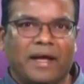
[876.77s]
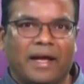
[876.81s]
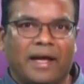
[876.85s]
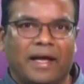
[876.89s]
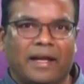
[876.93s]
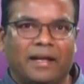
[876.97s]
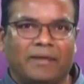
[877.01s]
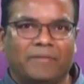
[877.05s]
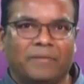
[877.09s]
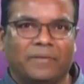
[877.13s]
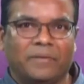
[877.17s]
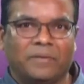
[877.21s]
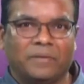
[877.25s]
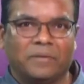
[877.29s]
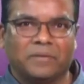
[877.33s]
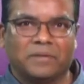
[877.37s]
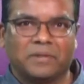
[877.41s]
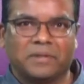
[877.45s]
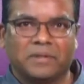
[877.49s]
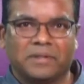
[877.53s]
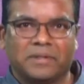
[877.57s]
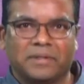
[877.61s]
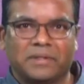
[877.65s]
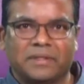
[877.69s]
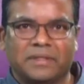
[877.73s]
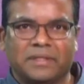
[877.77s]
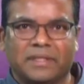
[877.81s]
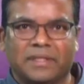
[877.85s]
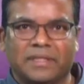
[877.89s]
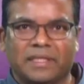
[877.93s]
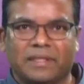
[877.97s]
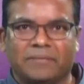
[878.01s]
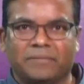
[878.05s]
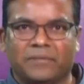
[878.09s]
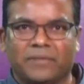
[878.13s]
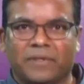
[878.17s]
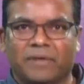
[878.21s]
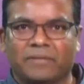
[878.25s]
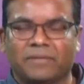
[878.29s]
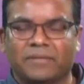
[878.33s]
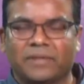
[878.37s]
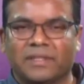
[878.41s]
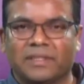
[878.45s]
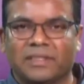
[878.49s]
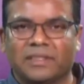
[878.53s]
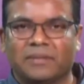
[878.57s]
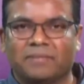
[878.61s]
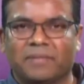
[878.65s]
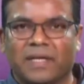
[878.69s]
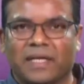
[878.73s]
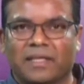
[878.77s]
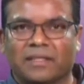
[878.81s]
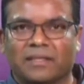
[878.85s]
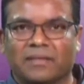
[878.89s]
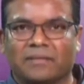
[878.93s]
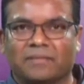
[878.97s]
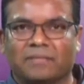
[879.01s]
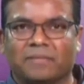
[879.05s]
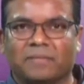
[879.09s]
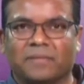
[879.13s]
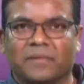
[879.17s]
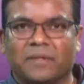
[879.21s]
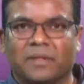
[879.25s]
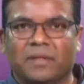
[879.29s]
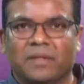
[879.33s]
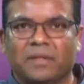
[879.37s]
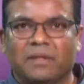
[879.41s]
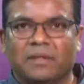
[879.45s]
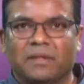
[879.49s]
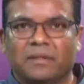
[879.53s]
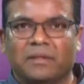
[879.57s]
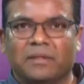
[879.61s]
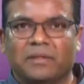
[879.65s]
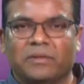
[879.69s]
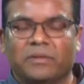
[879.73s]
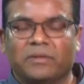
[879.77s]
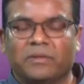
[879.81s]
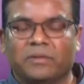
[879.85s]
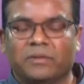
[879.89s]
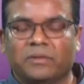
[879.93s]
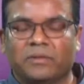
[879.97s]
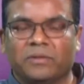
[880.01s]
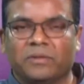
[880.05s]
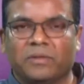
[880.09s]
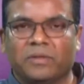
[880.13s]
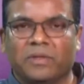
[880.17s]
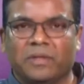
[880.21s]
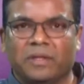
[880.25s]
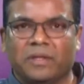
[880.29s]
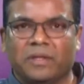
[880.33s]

And if you see the absorption spectrum due to